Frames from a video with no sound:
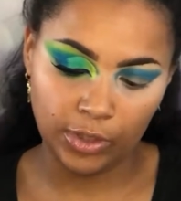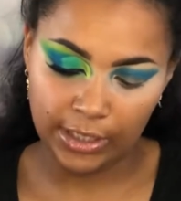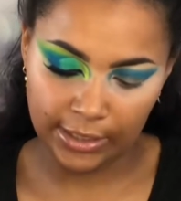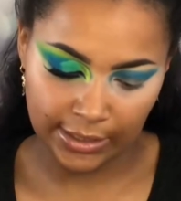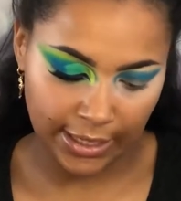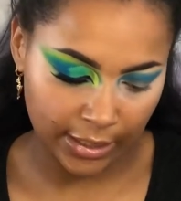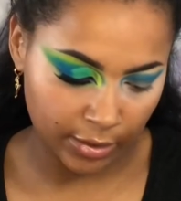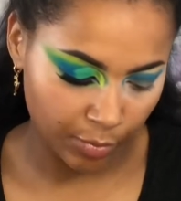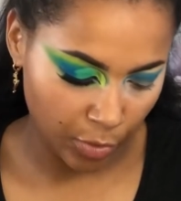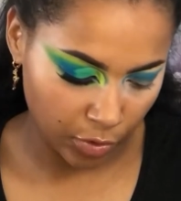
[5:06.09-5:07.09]
It is like
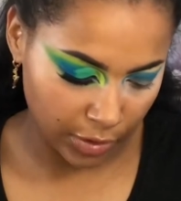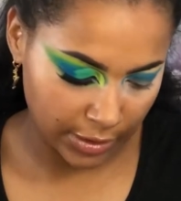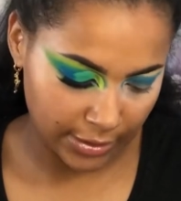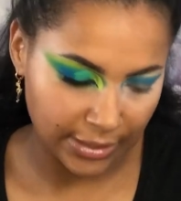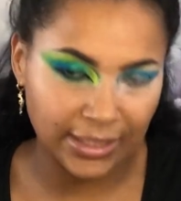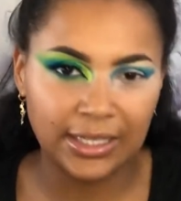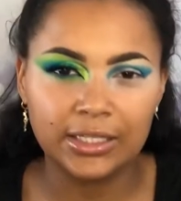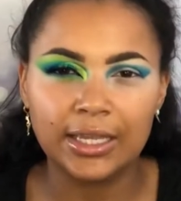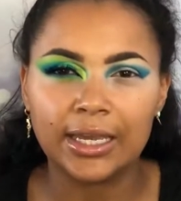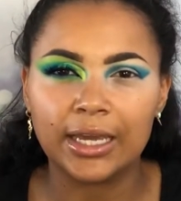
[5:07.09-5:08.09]
the most, it's
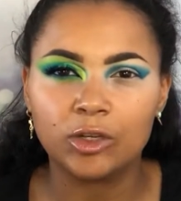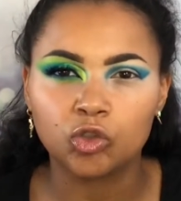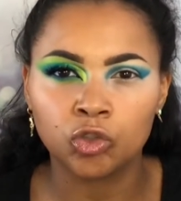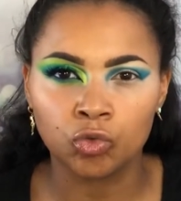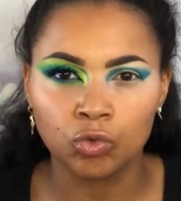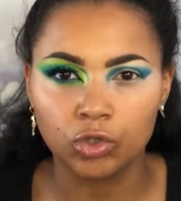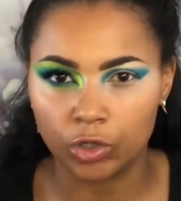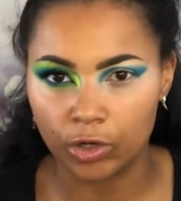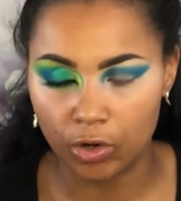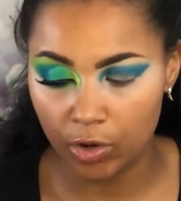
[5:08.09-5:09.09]
like a true
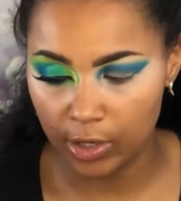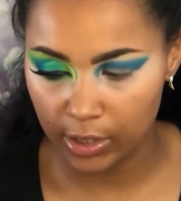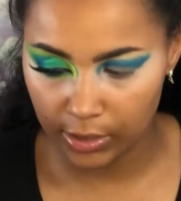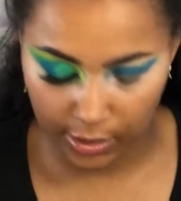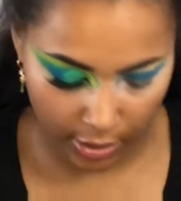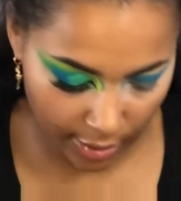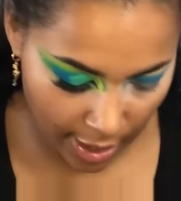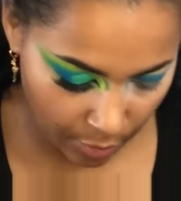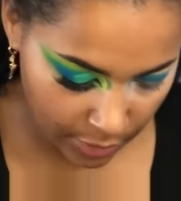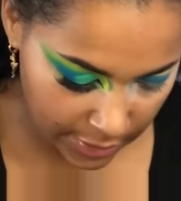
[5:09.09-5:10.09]
turquoise,
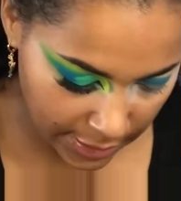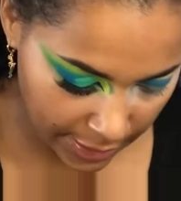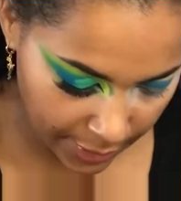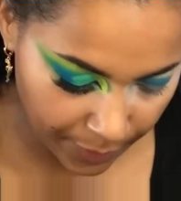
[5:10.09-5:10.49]
I would say.